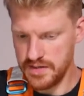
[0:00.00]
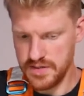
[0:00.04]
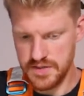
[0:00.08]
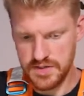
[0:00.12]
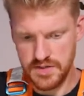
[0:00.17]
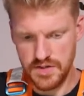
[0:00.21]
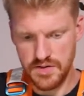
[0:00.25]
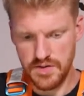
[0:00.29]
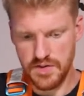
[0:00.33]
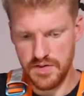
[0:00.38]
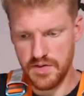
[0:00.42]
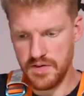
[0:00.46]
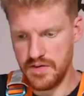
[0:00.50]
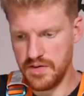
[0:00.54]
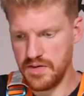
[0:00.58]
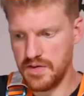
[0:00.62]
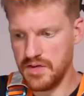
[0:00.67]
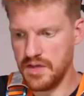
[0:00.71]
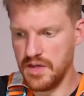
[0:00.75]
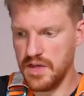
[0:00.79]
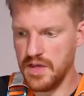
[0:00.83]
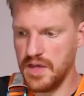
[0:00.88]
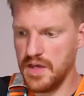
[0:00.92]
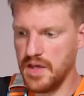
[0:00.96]
So
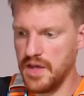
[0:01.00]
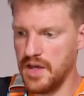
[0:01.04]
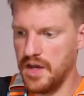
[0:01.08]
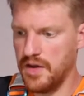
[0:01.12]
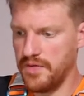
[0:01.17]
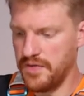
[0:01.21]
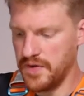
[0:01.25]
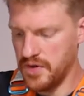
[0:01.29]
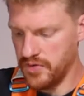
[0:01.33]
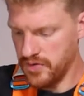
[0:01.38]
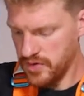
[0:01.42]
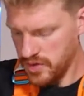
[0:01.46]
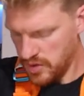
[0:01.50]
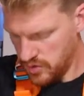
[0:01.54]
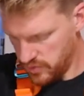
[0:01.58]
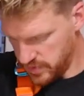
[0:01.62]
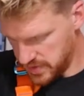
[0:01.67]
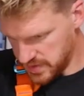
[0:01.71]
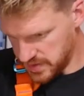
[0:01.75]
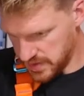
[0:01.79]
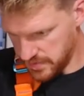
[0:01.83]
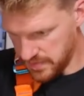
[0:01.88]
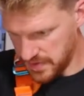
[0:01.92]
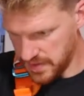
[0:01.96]
I figure we'll go
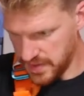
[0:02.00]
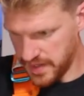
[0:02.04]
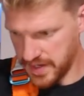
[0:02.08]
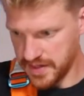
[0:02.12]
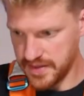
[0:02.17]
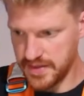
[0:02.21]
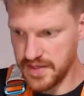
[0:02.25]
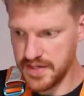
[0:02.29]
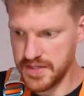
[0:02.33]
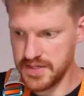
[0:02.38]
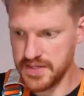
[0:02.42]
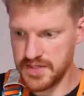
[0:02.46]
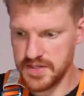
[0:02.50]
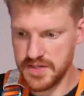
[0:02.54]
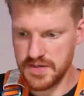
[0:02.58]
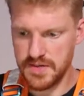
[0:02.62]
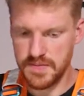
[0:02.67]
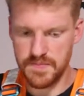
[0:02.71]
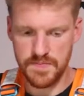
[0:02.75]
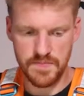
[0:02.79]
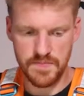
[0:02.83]
with something like this.